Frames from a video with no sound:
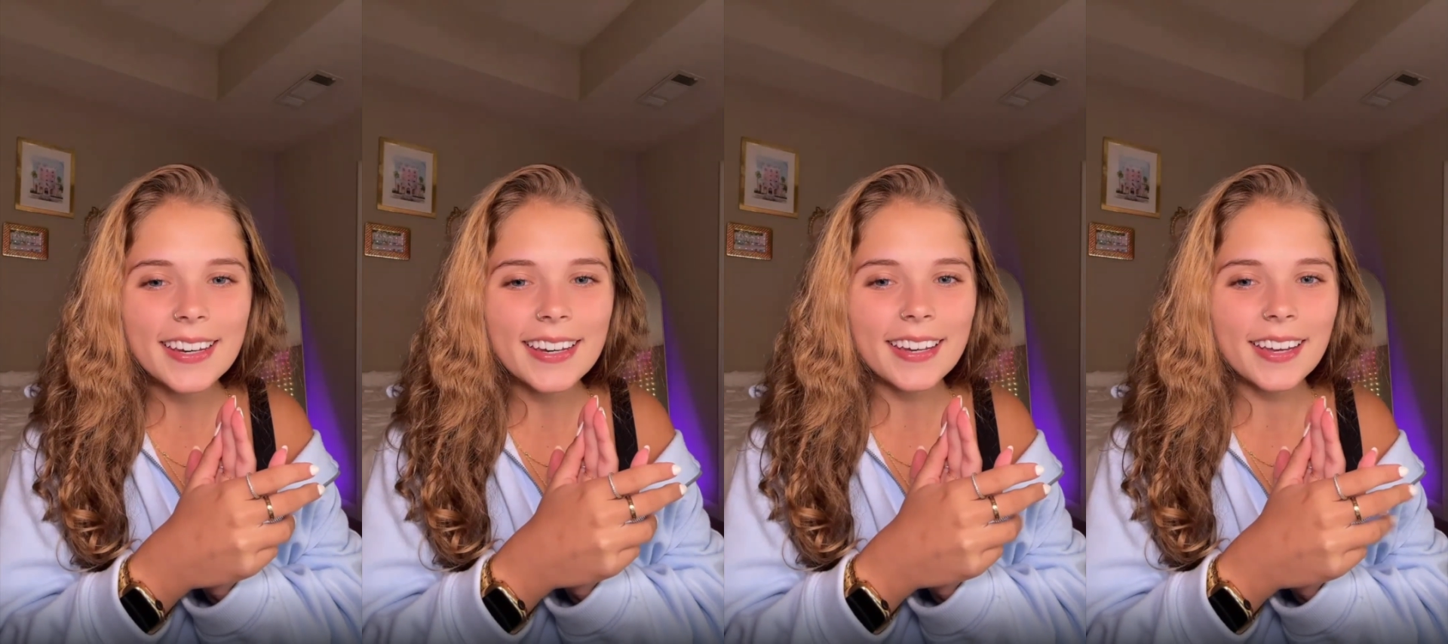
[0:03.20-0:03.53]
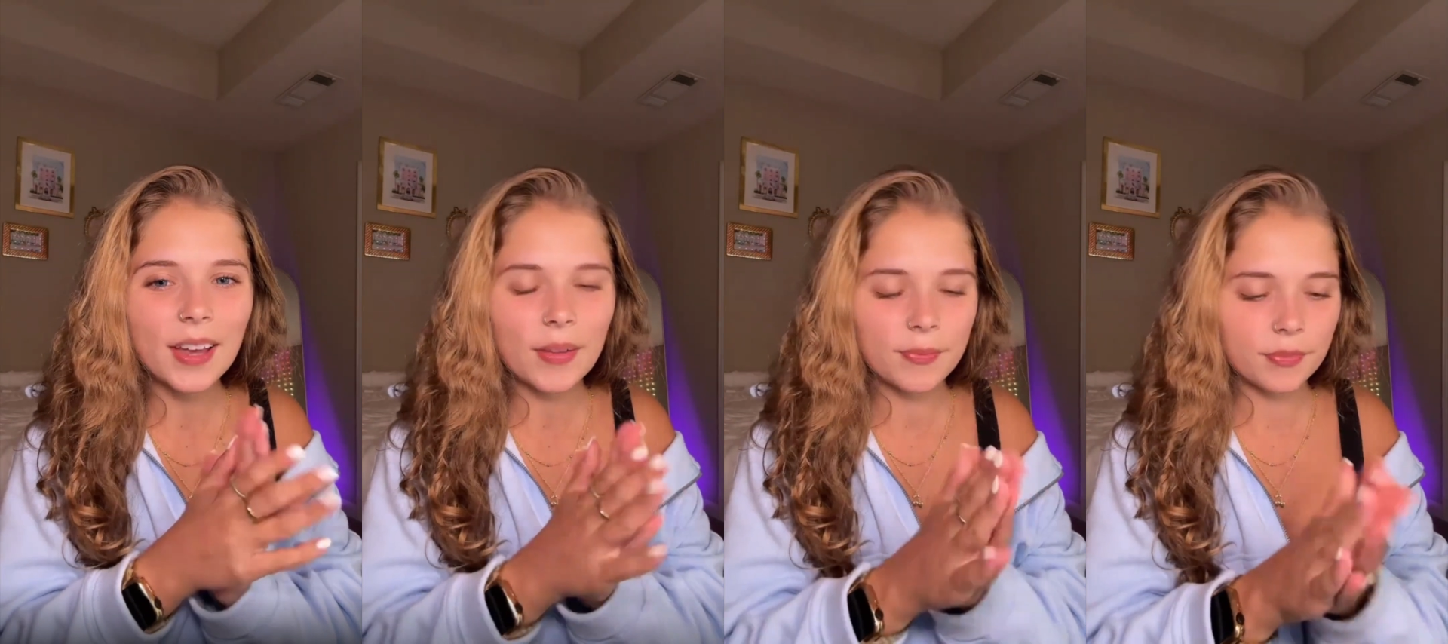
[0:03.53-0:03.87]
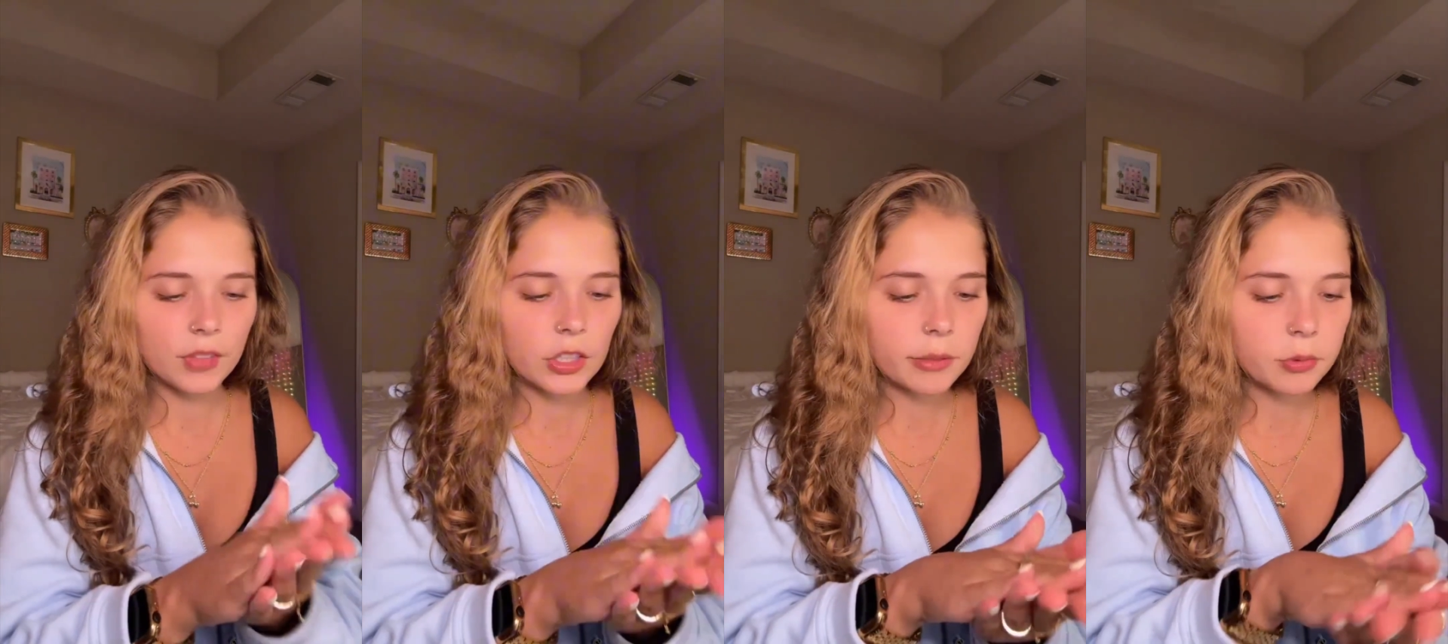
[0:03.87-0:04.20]
Today
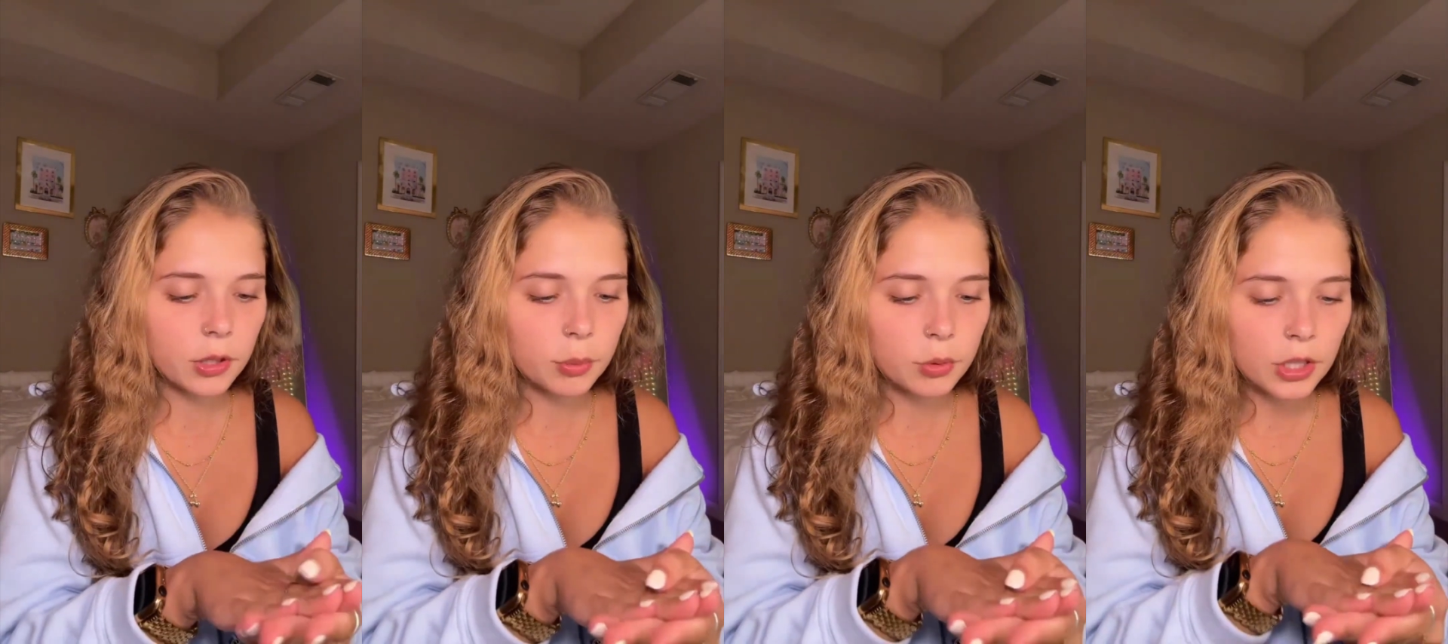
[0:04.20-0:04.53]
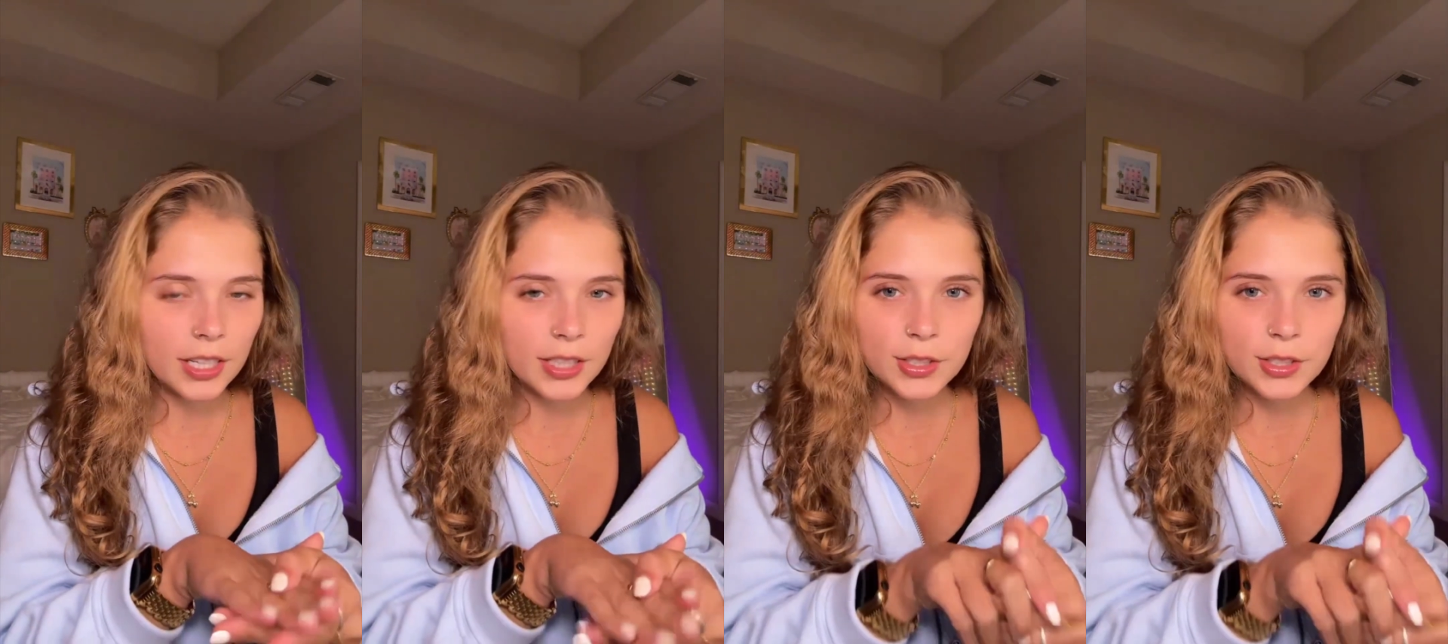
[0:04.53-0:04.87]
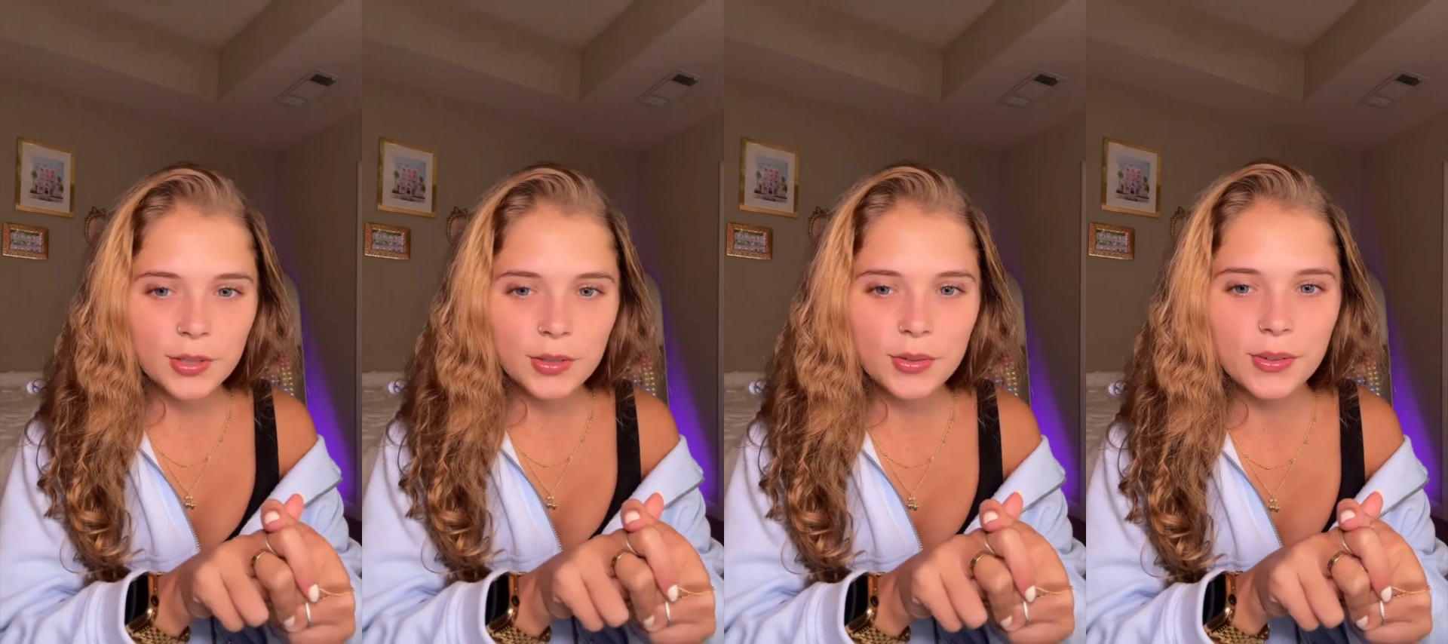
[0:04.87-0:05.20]
we will be
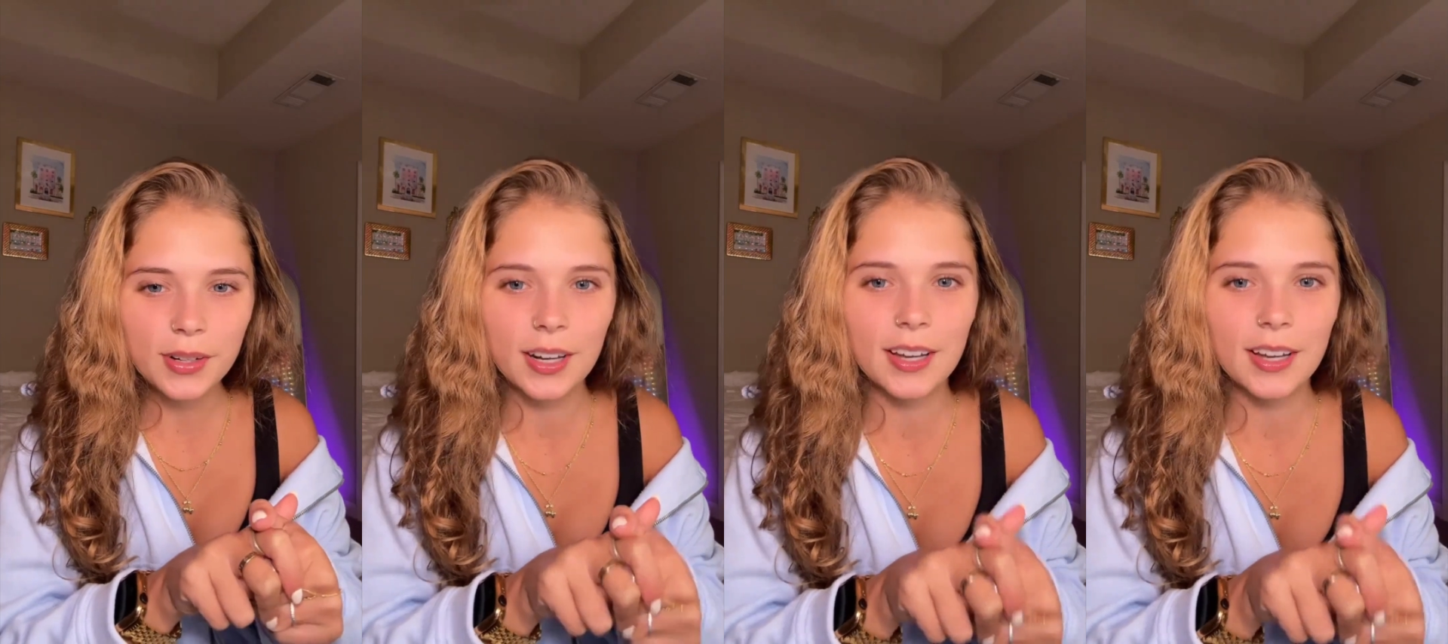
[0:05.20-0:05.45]
recording